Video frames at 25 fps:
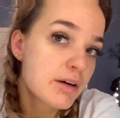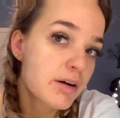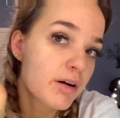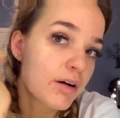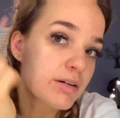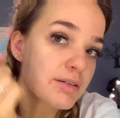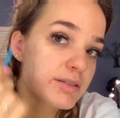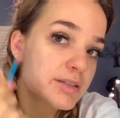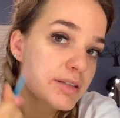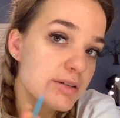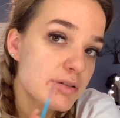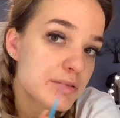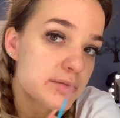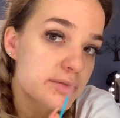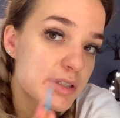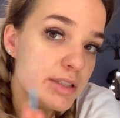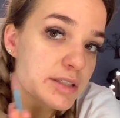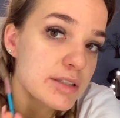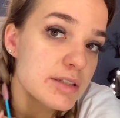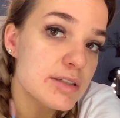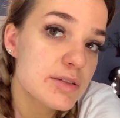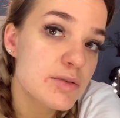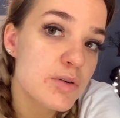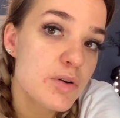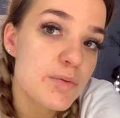Also,
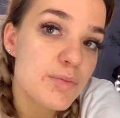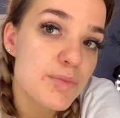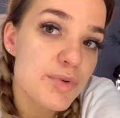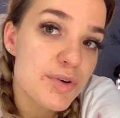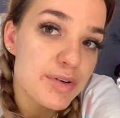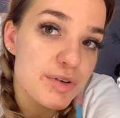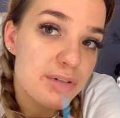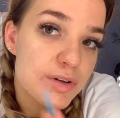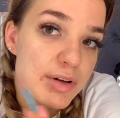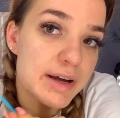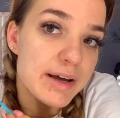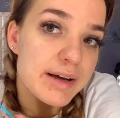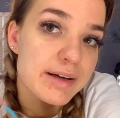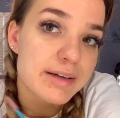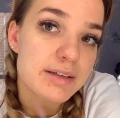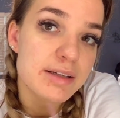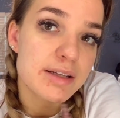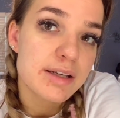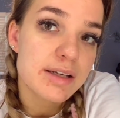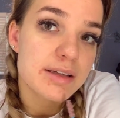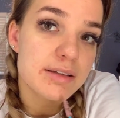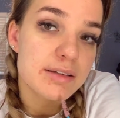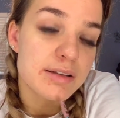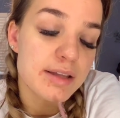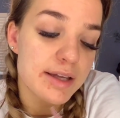this is hormonal
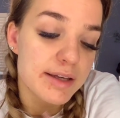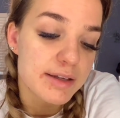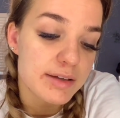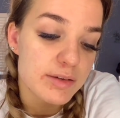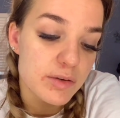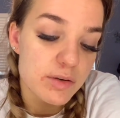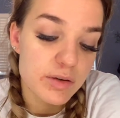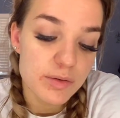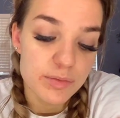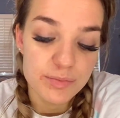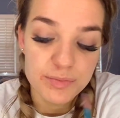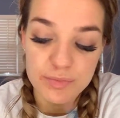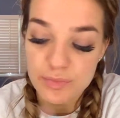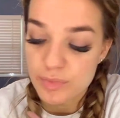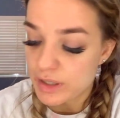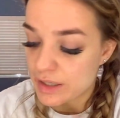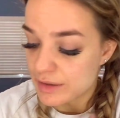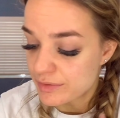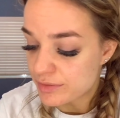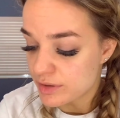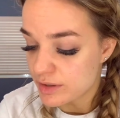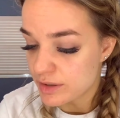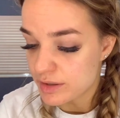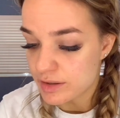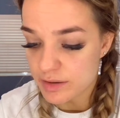acne, like, or
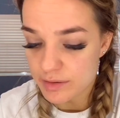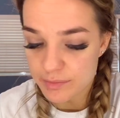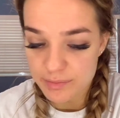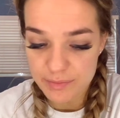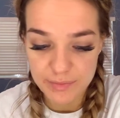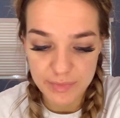whatever.